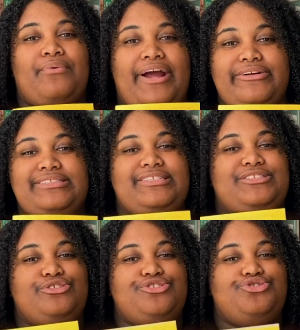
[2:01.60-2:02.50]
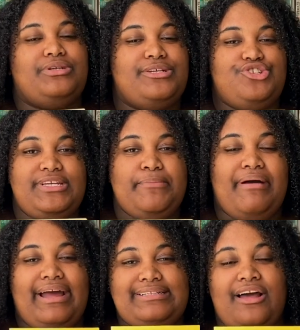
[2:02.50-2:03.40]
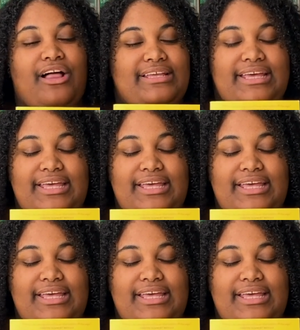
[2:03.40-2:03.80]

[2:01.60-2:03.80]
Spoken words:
Brown Sisters trilogy by Talia